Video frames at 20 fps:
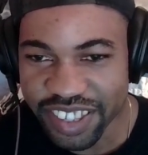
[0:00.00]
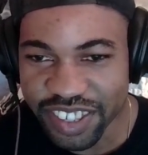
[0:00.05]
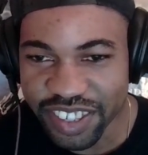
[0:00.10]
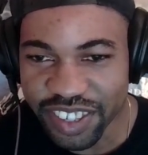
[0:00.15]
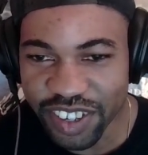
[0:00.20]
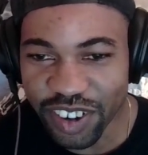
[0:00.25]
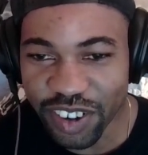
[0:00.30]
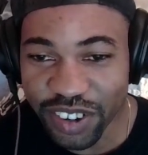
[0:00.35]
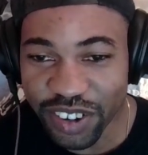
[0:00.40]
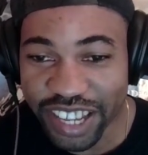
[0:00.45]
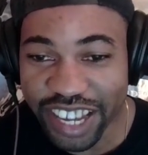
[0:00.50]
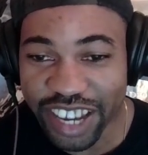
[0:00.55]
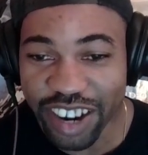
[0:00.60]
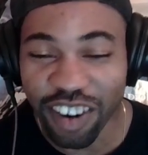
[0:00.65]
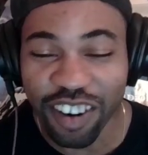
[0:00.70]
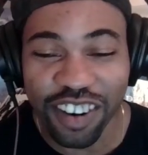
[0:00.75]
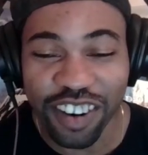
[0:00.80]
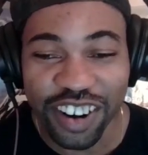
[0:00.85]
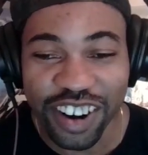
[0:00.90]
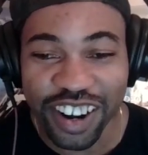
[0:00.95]
Yo, they
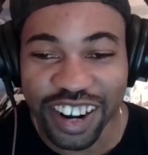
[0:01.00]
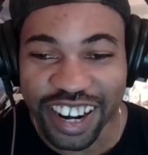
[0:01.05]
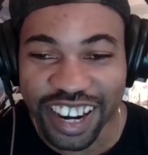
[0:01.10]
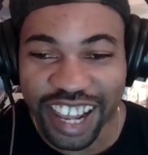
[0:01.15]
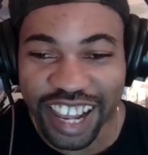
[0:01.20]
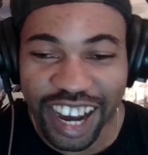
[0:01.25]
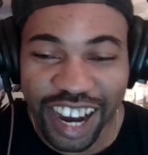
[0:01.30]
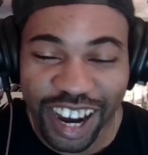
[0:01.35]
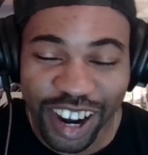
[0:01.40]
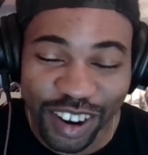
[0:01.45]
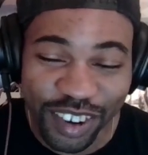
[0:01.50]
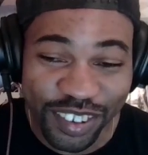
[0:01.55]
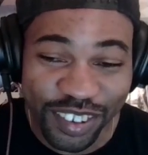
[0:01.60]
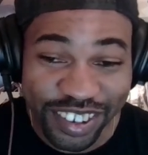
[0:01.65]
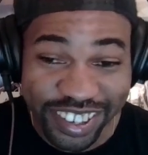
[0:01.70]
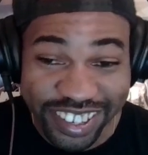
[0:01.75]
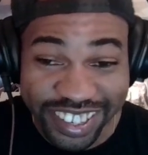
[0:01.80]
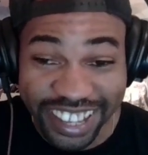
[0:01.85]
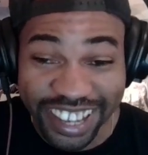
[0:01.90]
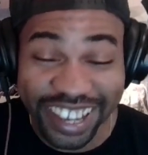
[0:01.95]
are
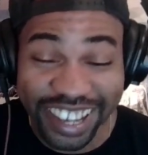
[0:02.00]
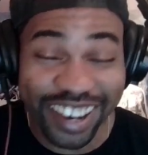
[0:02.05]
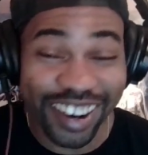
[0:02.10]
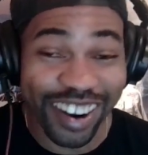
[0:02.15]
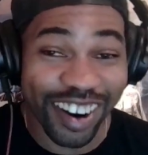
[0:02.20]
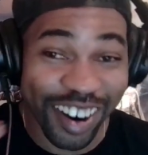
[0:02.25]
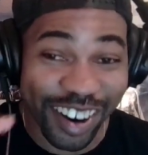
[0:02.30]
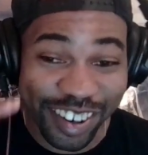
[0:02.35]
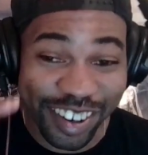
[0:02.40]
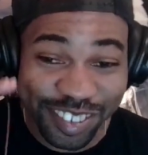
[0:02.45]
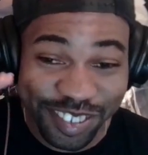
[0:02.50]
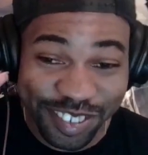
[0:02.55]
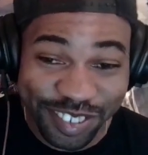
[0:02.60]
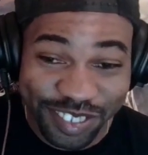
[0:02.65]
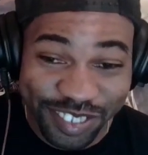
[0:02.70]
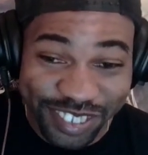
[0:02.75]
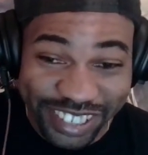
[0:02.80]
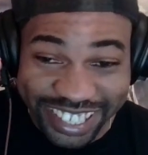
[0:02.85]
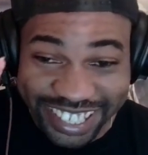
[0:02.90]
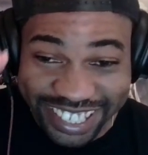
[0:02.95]
loud. They are
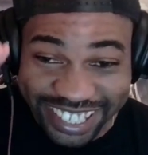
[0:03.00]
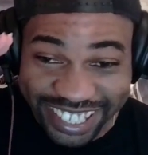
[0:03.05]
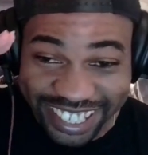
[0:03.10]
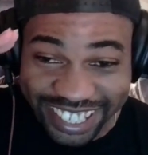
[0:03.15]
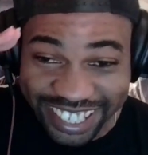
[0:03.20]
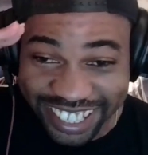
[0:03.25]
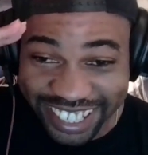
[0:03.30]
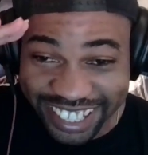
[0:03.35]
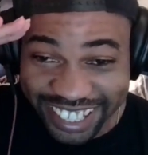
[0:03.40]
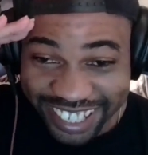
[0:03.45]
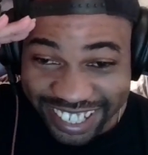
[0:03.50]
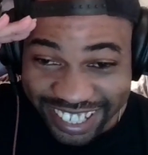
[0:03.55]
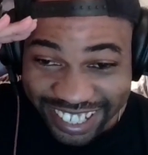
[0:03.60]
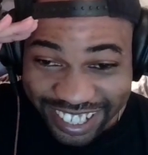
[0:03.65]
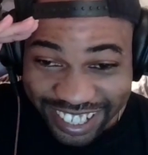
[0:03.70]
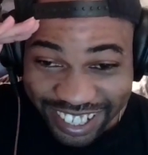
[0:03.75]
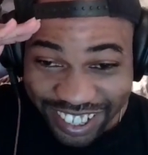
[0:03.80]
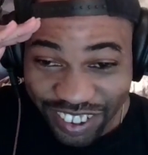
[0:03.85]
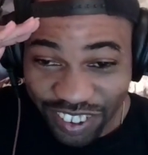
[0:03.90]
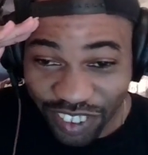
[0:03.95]
freaking
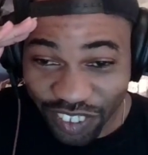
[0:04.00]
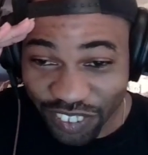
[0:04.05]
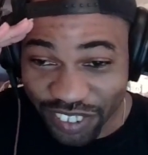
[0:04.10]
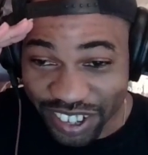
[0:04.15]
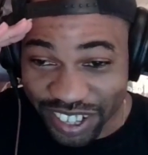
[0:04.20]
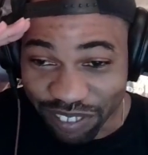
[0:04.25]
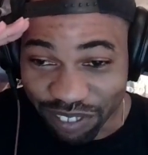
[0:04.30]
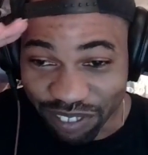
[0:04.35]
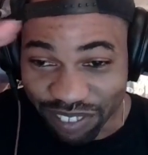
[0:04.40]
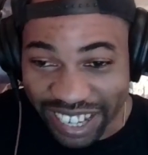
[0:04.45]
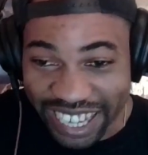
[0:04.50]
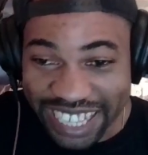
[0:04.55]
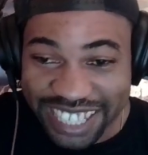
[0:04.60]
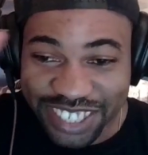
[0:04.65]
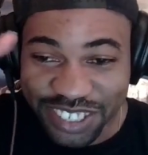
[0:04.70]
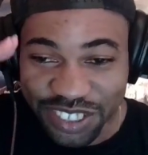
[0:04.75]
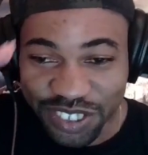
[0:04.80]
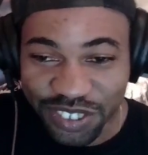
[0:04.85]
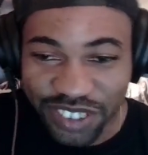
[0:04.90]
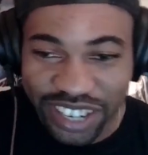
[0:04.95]
going
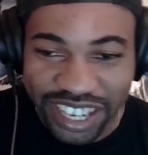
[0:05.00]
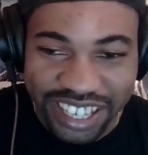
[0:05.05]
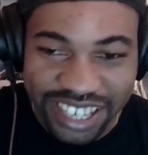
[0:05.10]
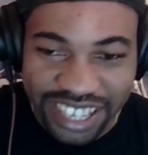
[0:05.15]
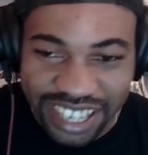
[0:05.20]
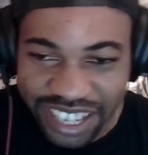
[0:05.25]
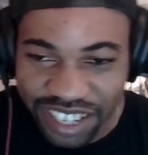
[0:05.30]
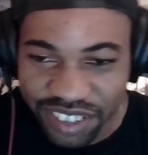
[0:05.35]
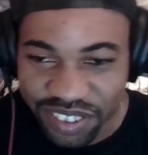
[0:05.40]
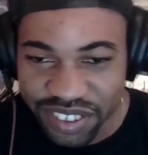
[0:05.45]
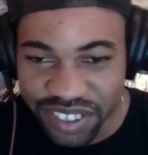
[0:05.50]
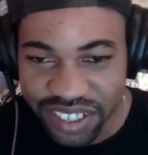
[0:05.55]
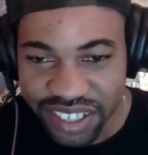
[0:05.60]
mental right now.